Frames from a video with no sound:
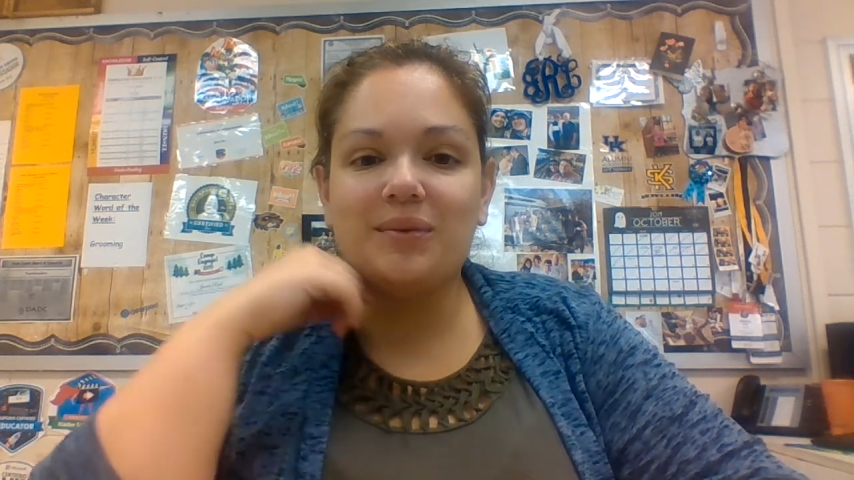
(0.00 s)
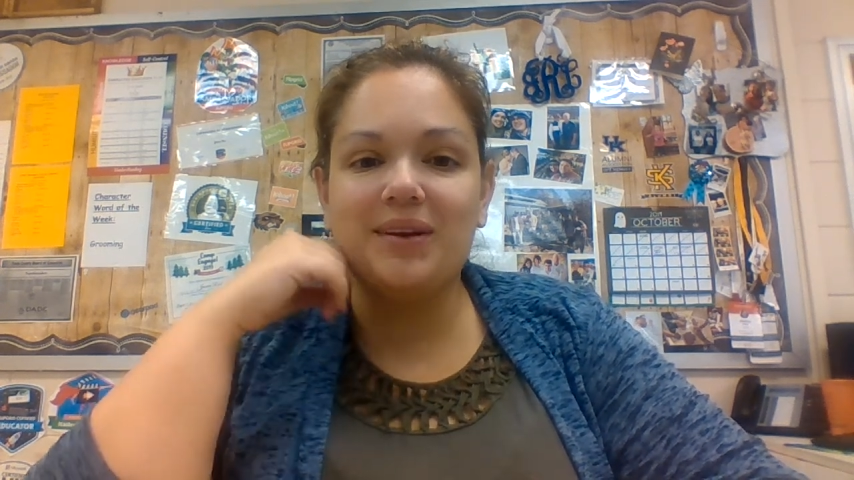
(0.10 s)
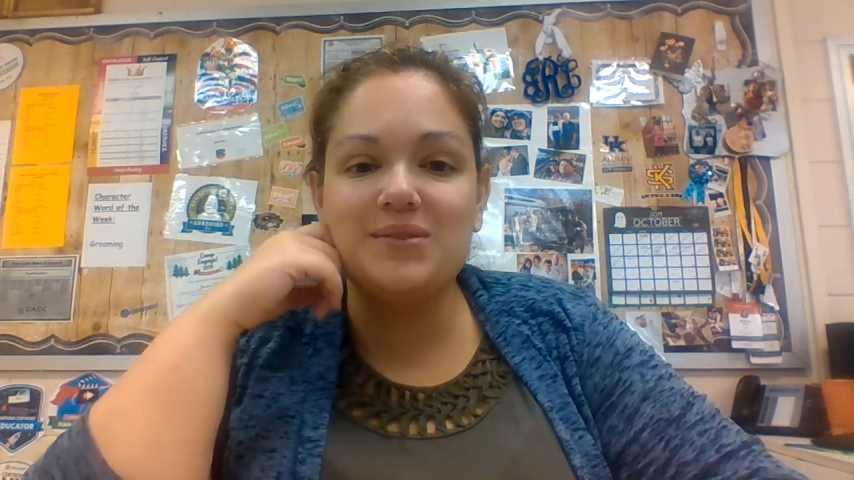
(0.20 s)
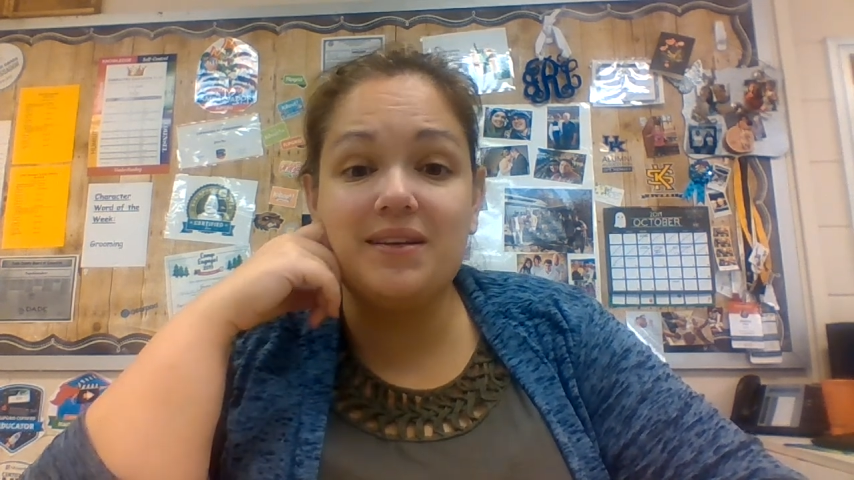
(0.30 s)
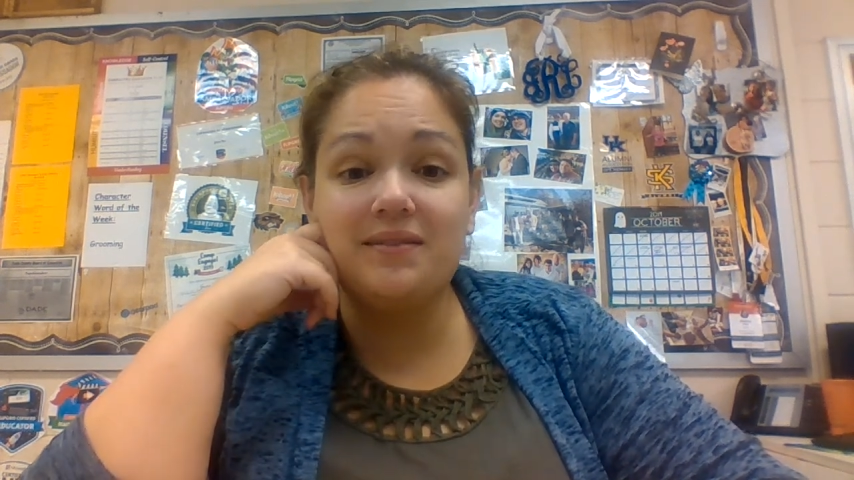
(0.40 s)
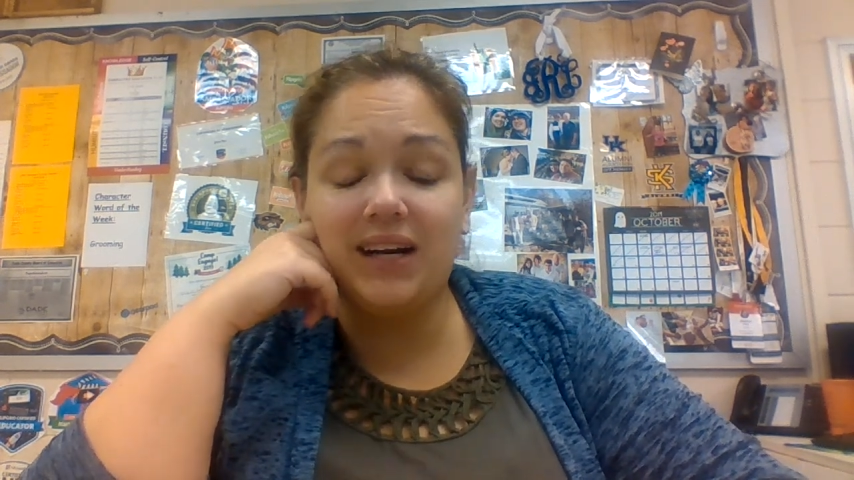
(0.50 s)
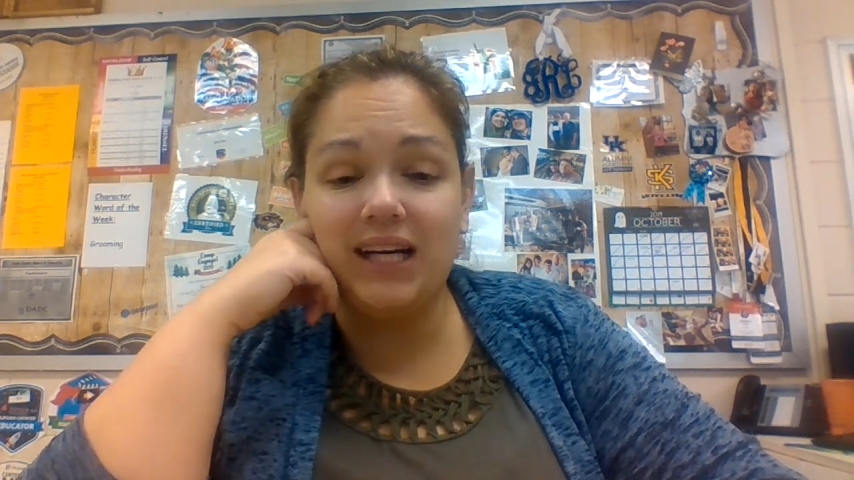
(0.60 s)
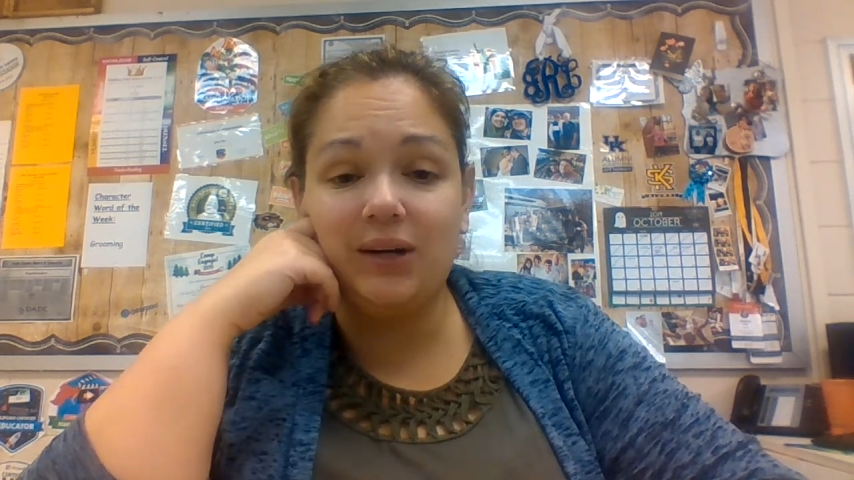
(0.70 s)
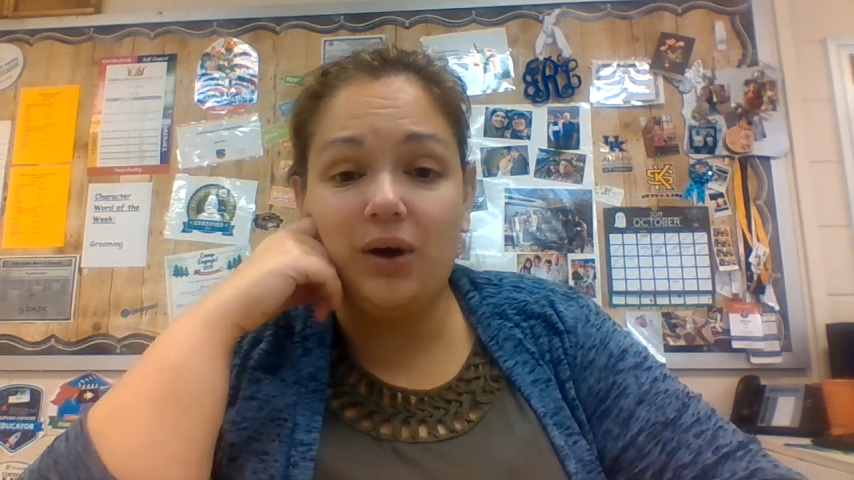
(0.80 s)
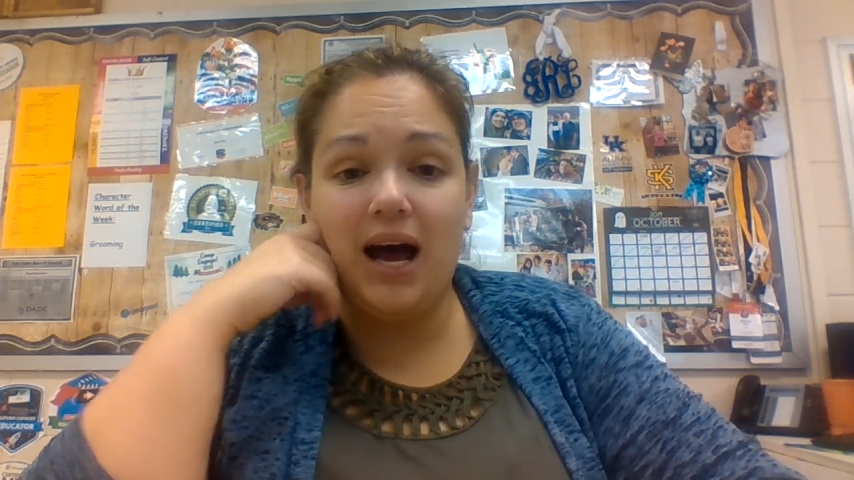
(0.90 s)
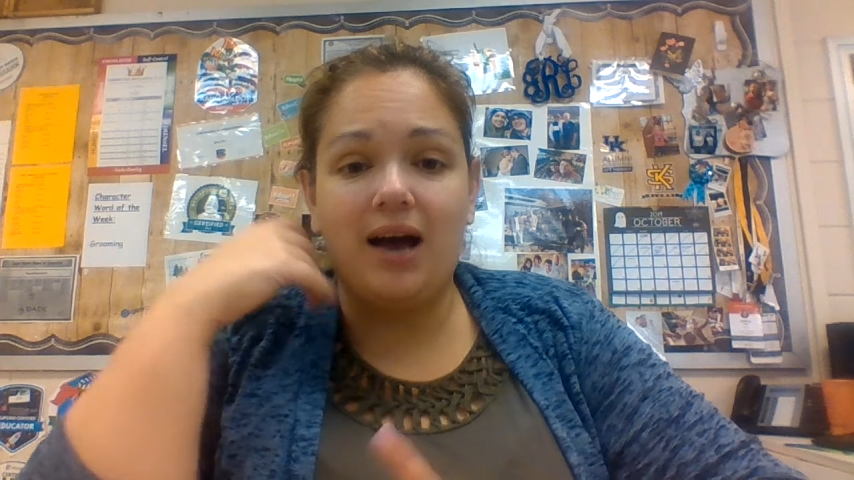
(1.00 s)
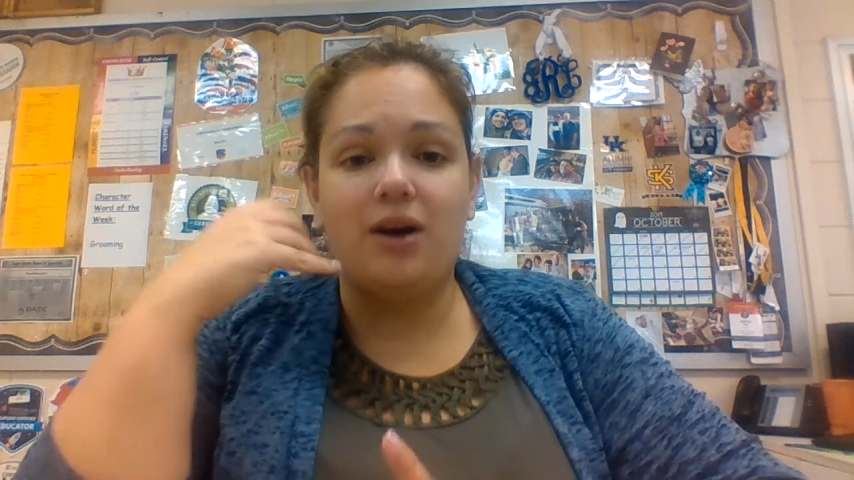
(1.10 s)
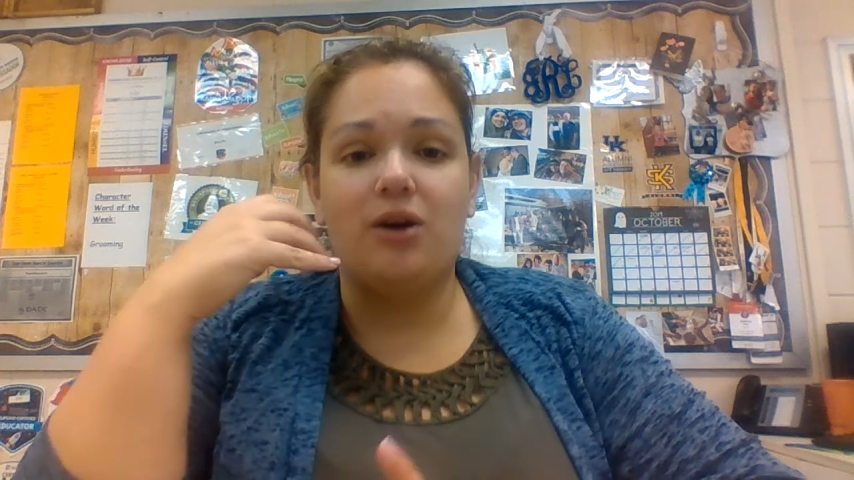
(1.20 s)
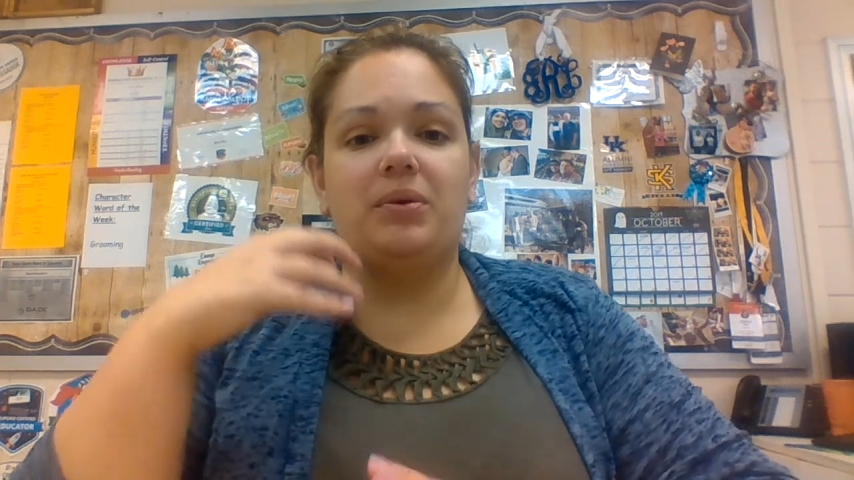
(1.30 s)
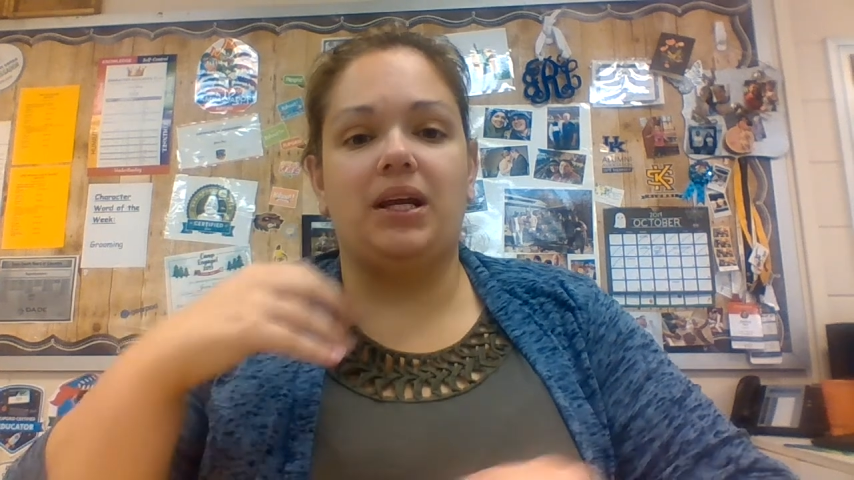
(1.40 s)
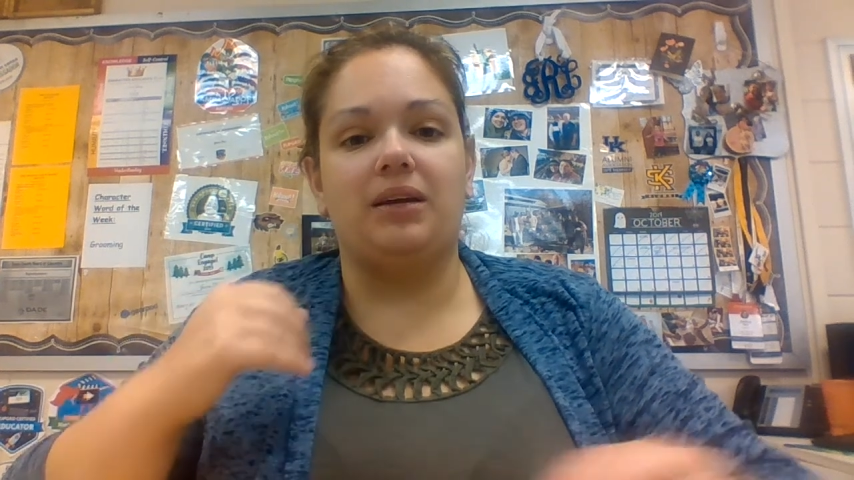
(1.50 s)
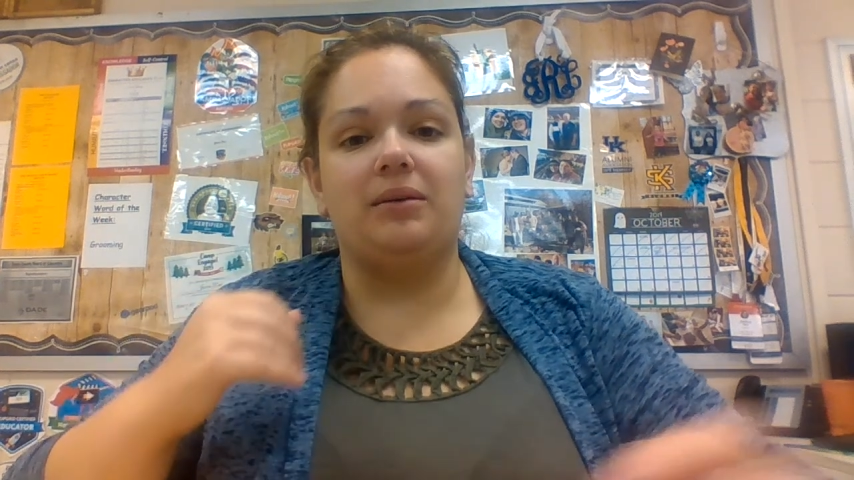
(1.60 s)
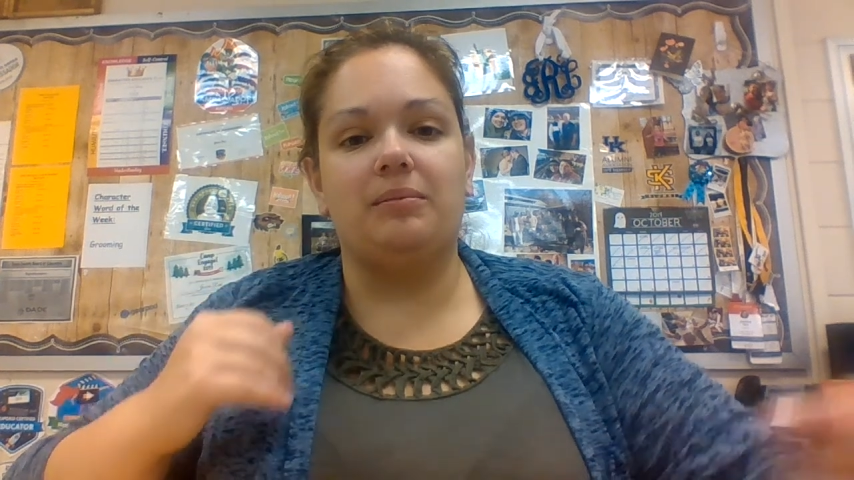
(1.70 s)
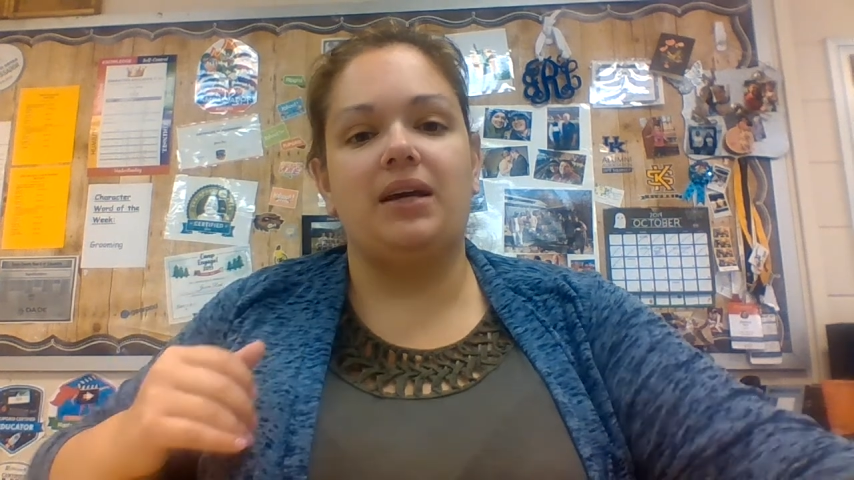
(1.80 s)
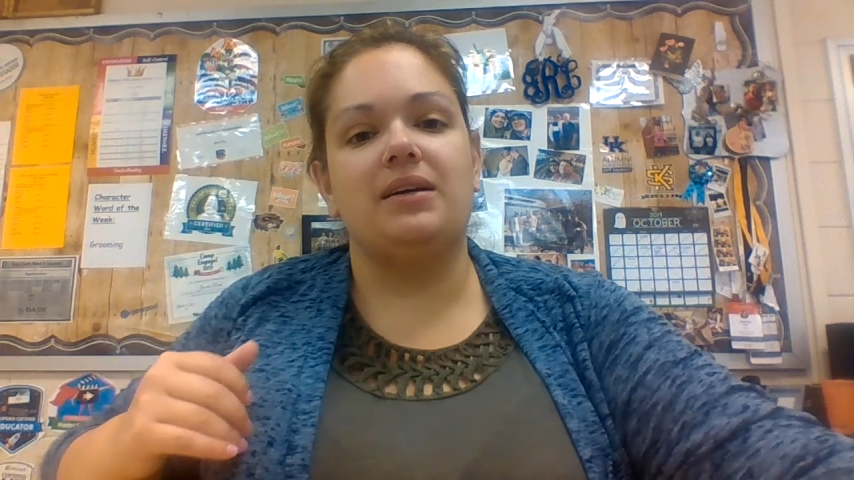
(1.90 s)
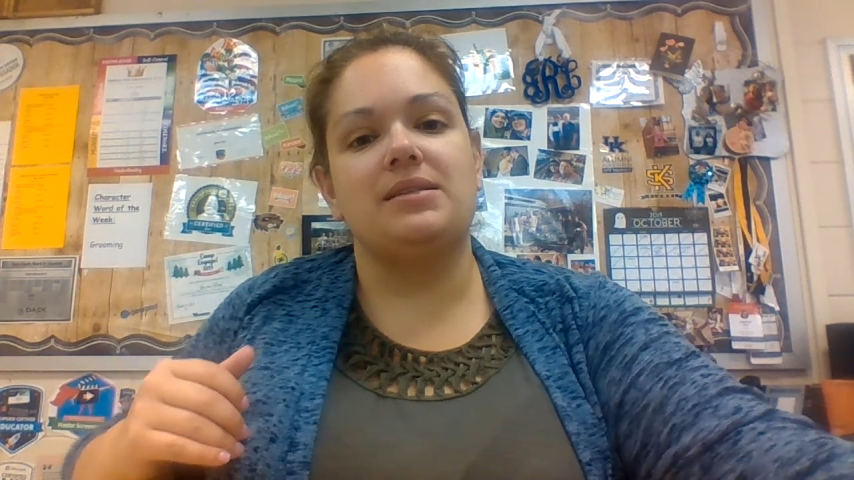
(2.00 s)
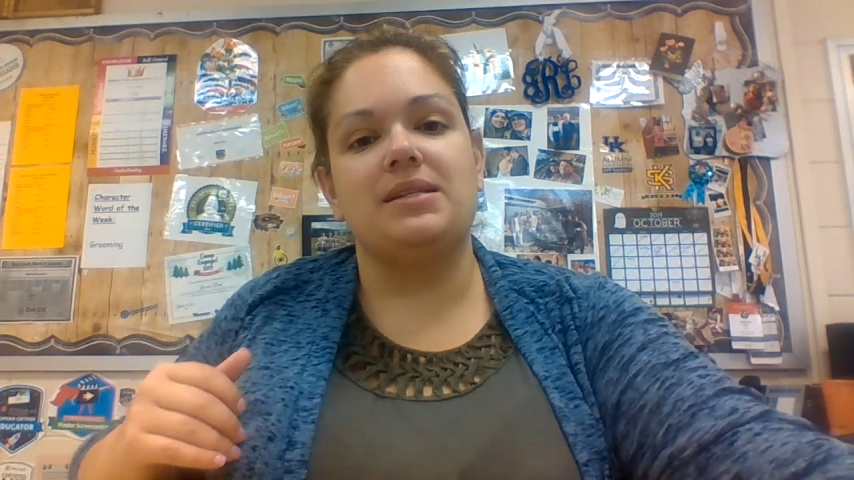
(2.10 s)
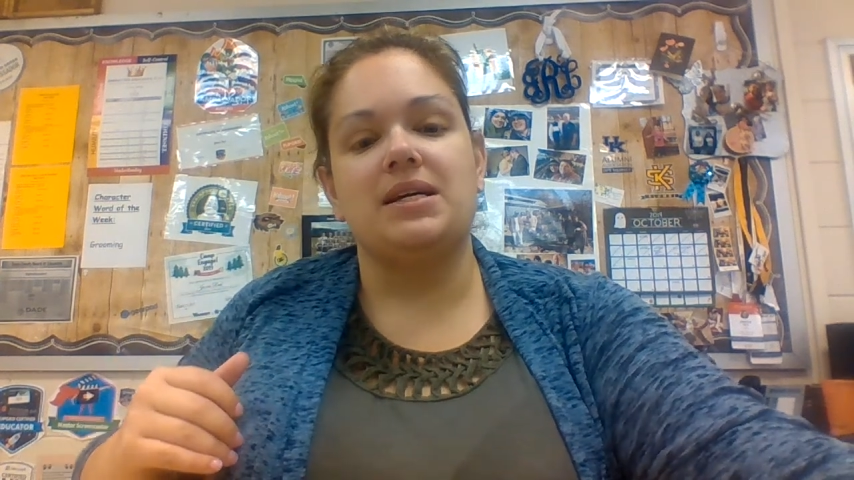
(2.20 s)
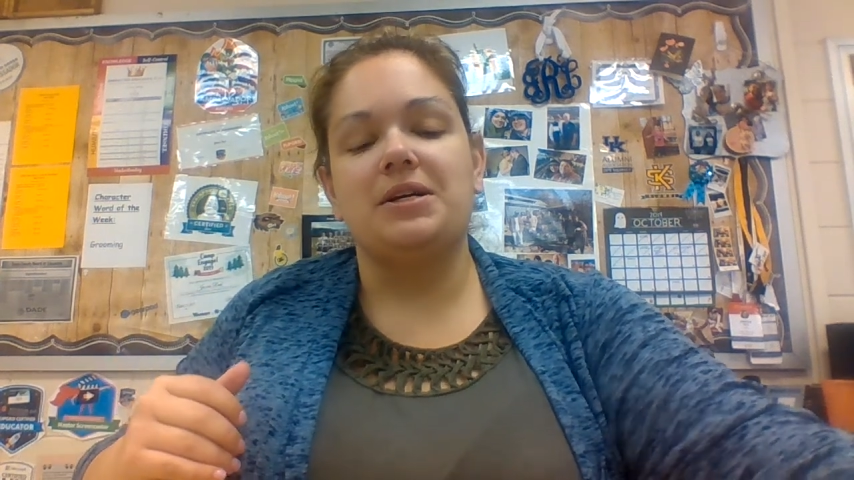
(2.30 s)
it was a very eye opening because